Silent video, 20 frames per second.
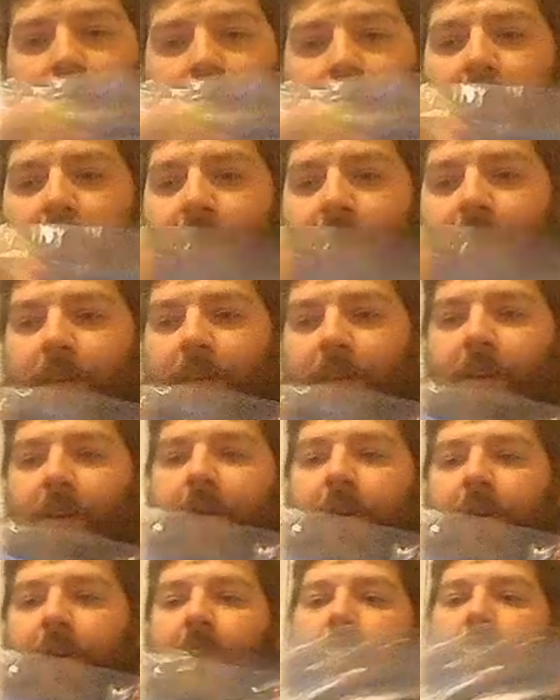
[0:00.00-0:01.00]
that over there.
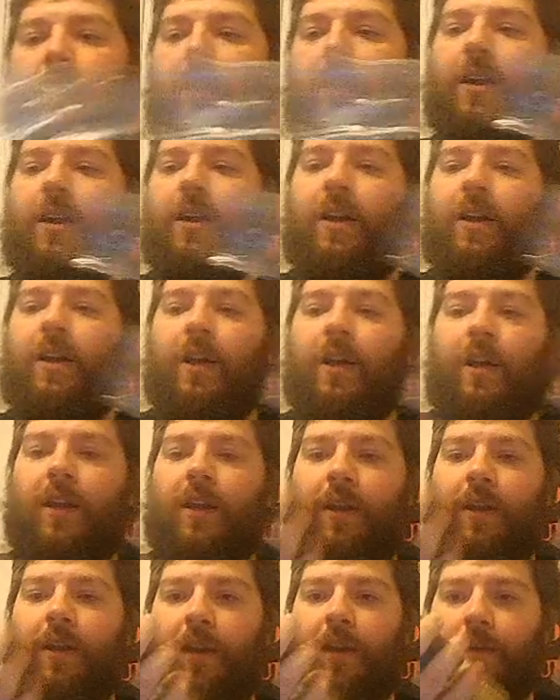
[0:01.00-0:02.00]

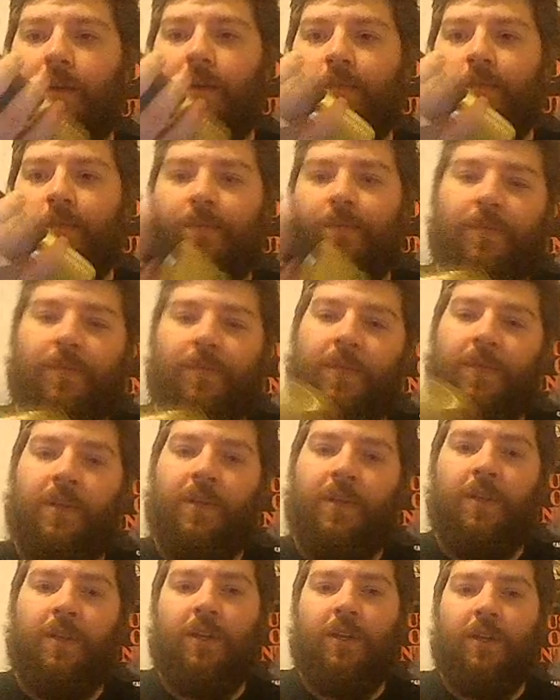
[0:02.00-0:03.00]
And
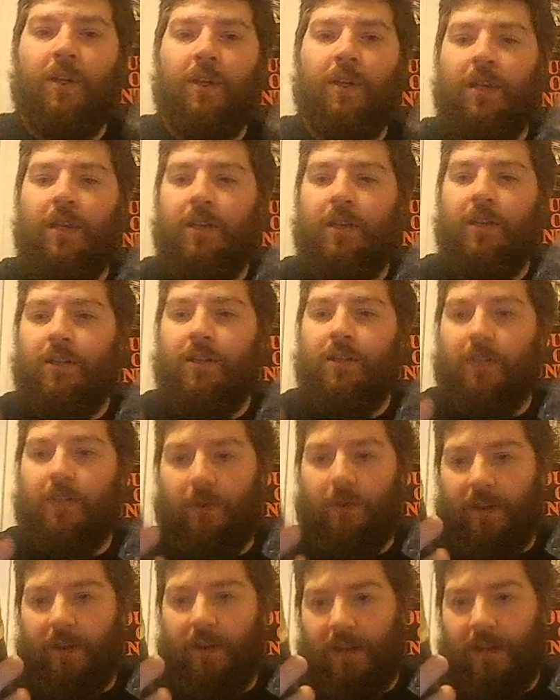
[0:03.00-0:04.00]
it's like we
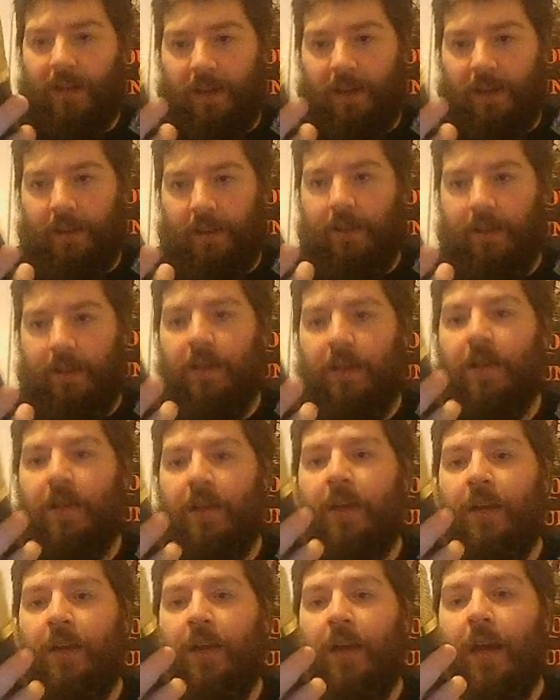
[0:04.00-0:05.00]
got a
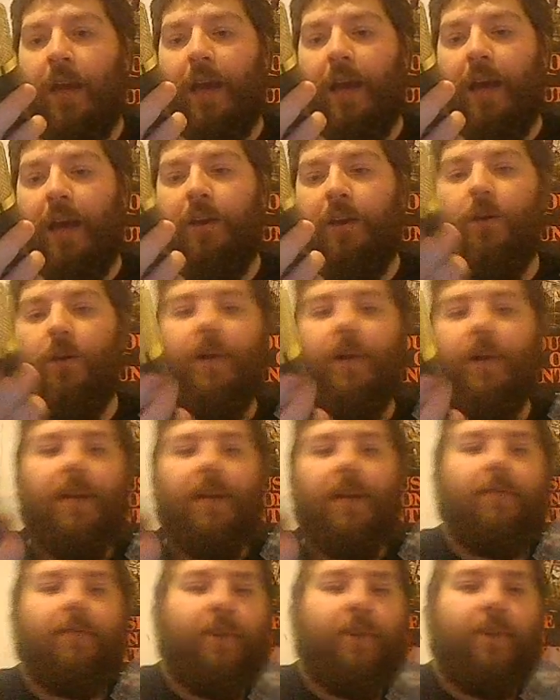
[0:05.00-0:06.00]
echo and
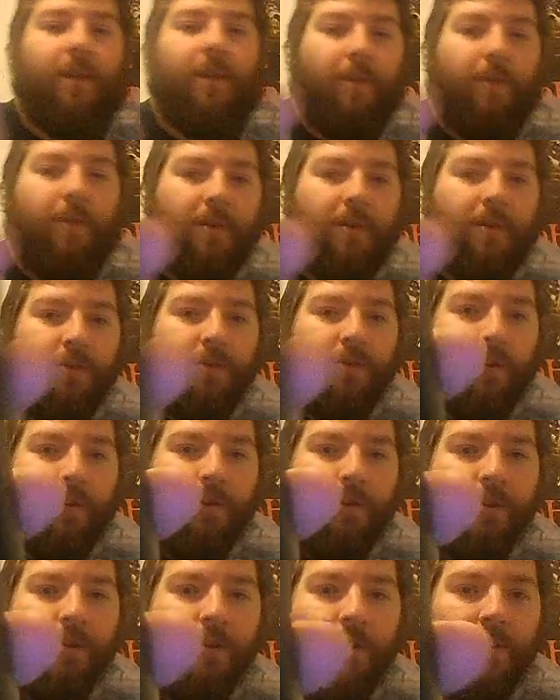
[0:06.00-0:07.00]
a volume control.
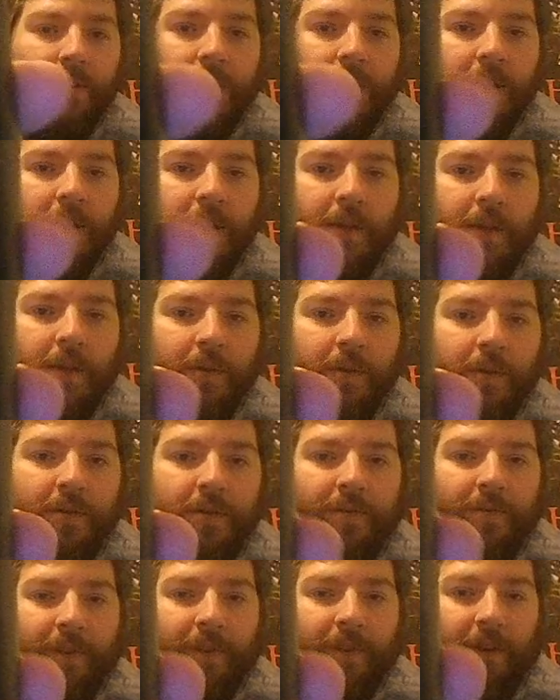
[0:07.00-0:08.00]
Which is
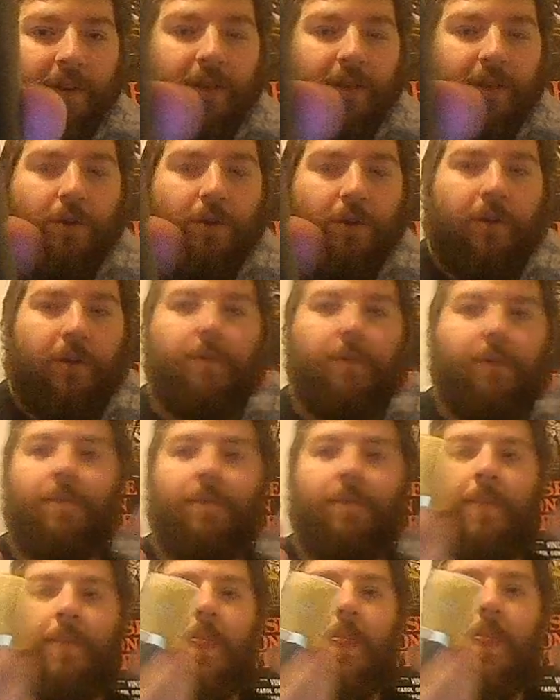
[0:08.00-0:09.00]
very cool.
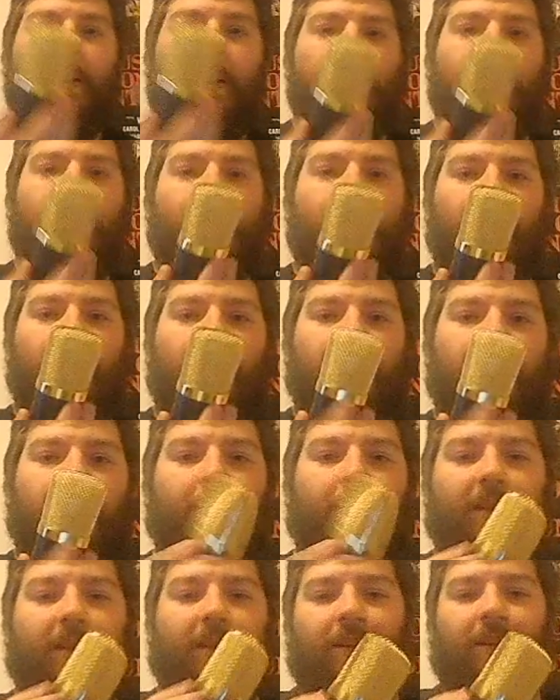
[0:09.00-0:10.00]
And I
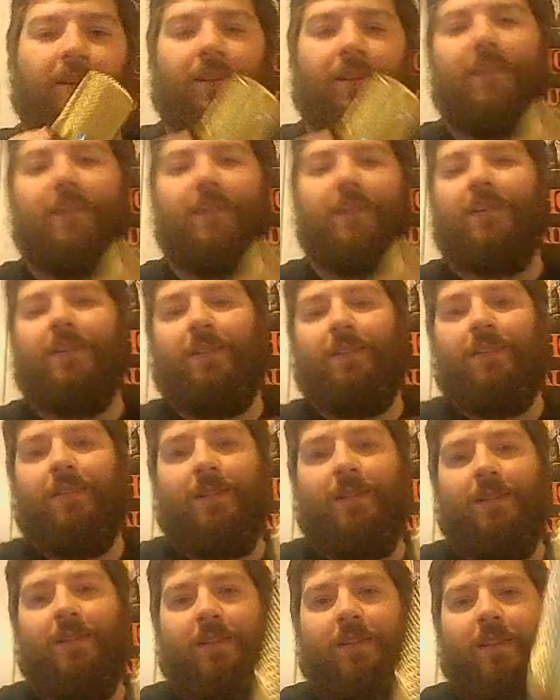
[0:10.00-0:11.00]
mean, let's
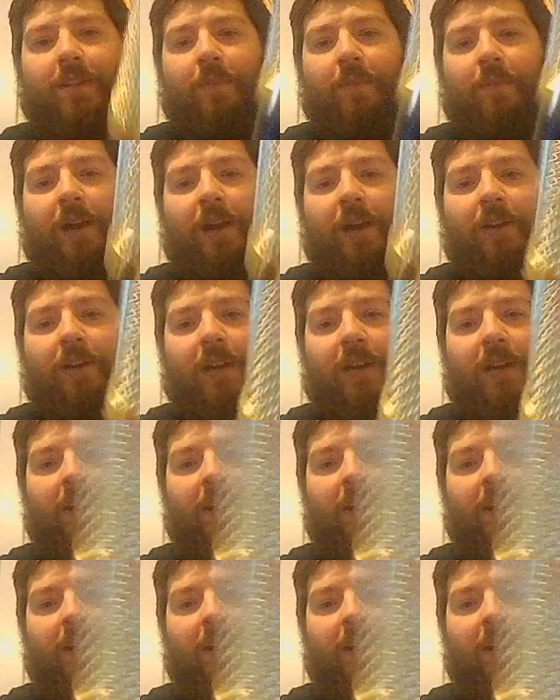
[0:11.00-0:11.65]
admire that.